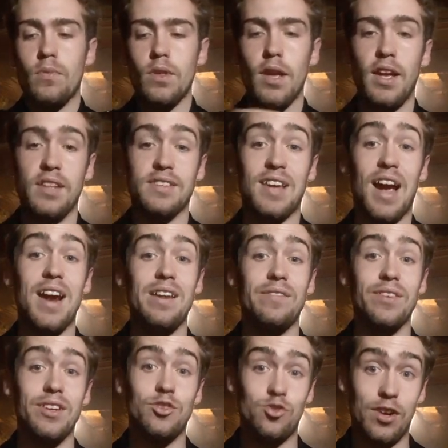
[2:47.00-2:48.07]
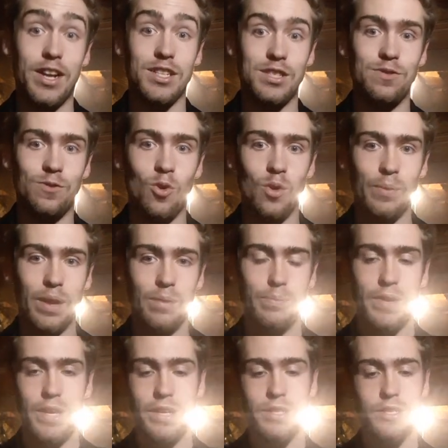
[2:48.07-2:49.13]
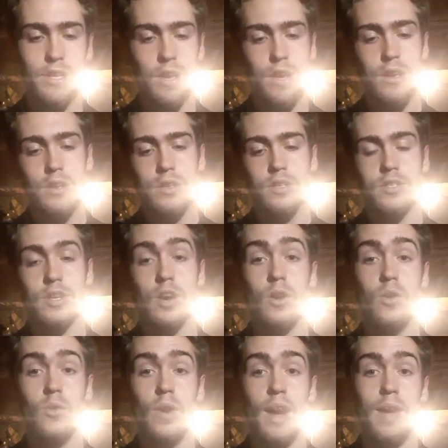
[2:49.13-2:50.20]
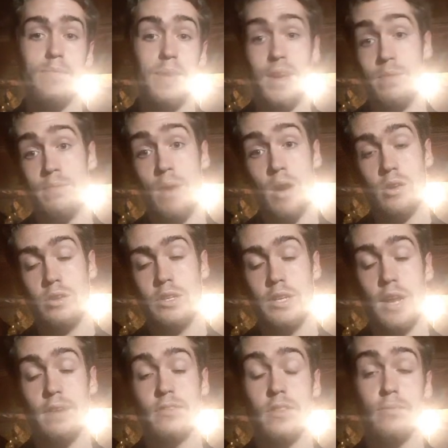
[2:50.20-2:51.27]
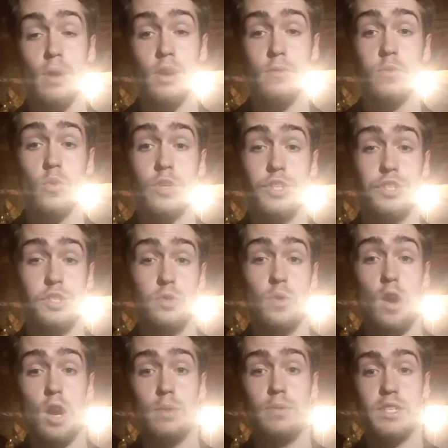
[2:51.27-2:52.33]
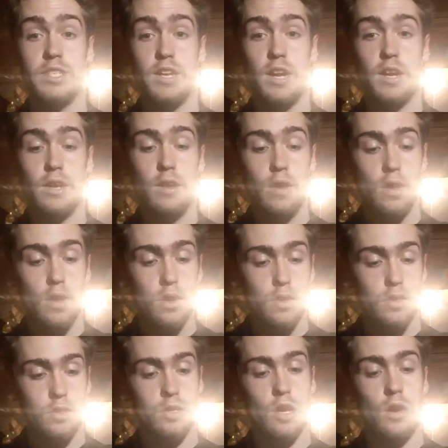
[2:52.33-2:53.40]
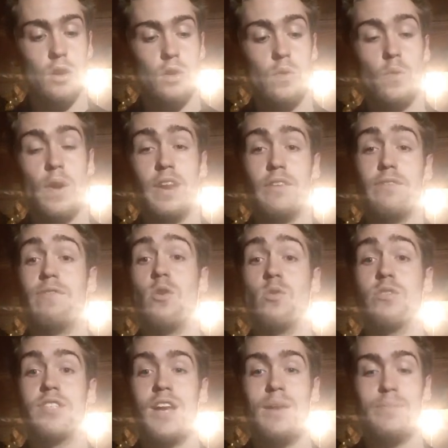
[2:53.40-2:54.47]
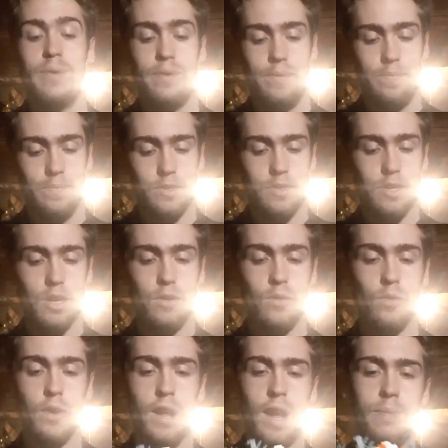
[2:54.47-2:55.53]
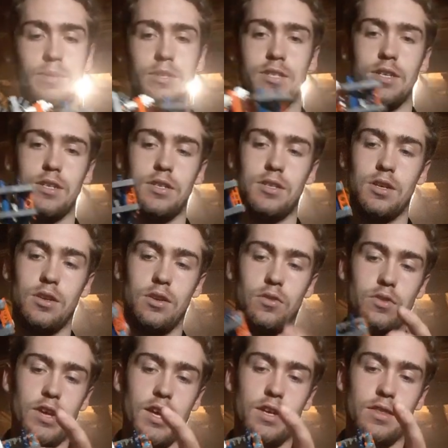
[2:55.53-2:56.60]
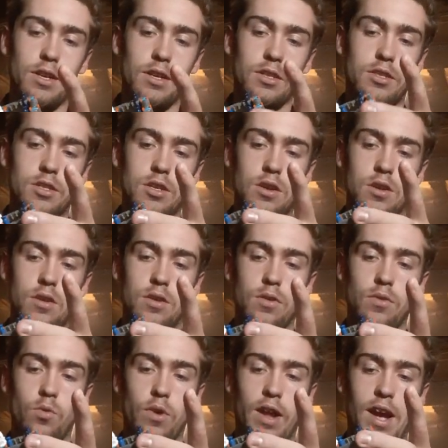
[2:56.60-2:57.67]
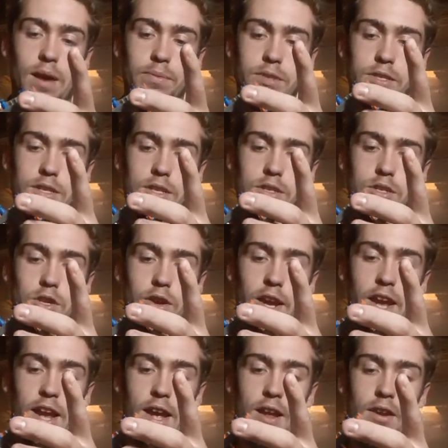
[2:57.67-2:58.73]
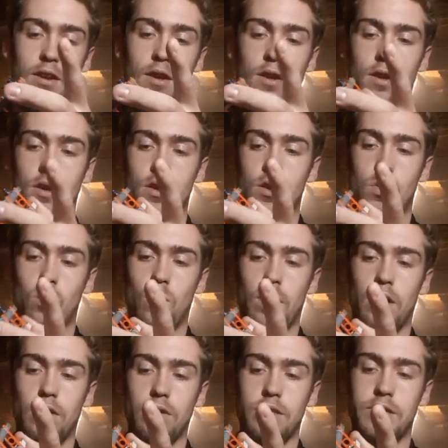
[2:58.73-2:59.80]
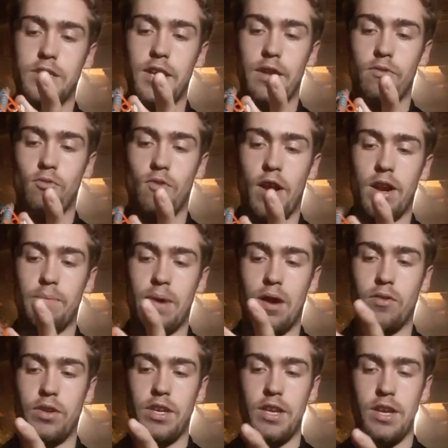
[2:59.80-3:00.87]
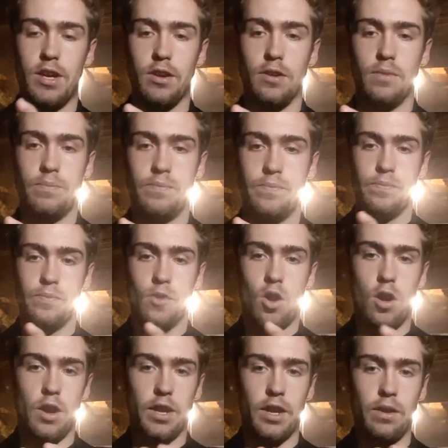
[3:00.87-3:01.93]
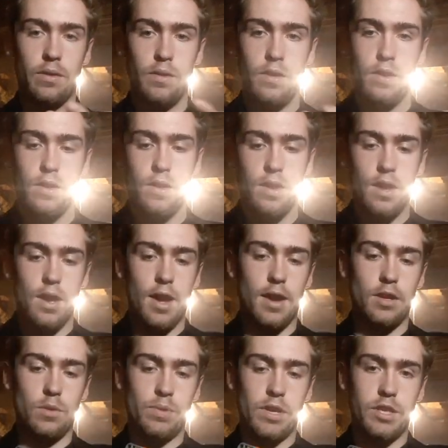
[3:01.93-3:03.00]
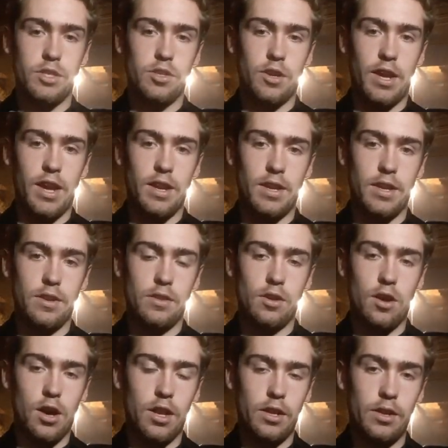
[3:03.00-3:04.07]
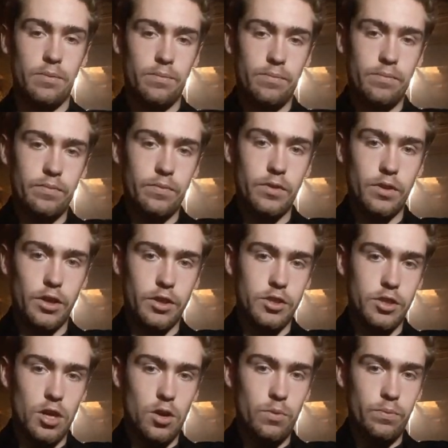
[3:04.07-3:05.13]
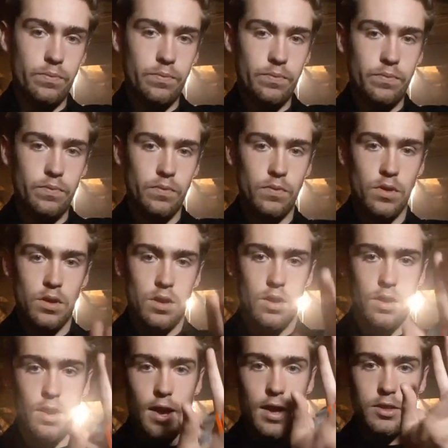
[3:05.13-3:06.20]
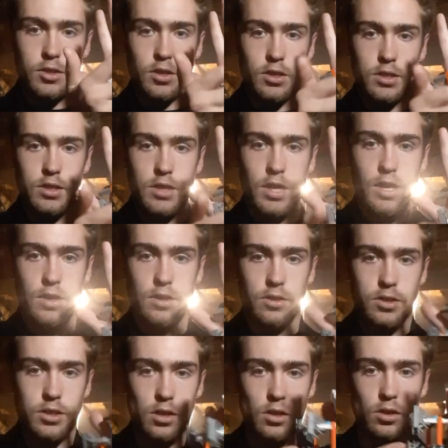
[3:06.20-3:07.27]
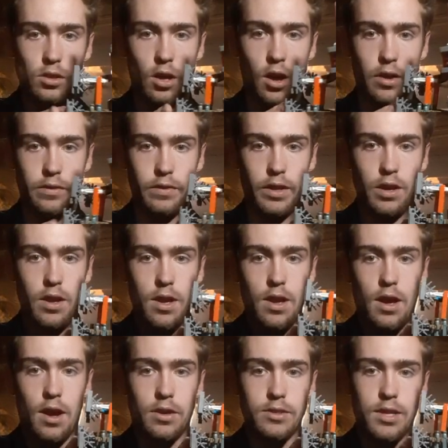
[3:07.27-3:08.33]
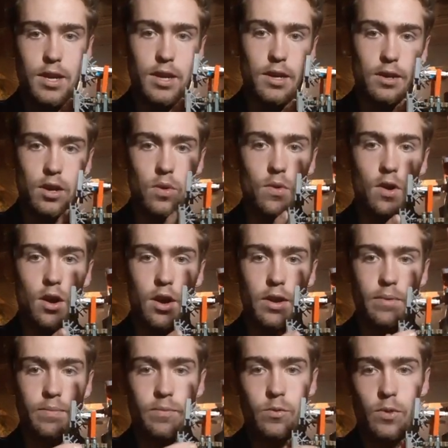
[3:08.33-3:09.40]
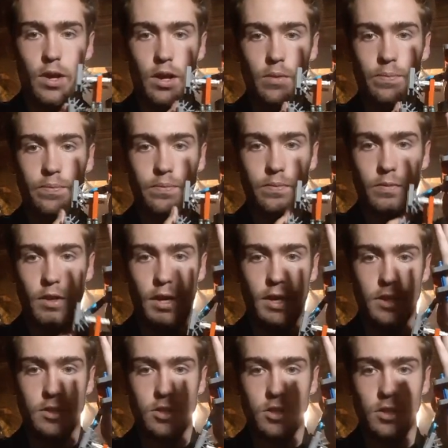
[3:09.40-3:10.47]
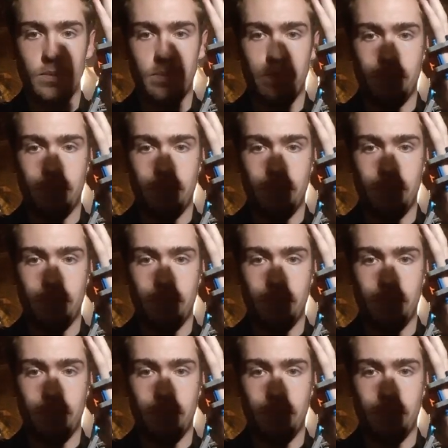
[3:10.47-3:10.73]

it's kind of a transforming piece. So I modeled it after the Mark 42 arm design. So when it folds up, so what happens is you take this, what happens is your hand will sit right about here on it, and you place your hand into the gauntlet, like so. Now, as you can see, there's still a lot of it. How's that going to go on? Well, the answer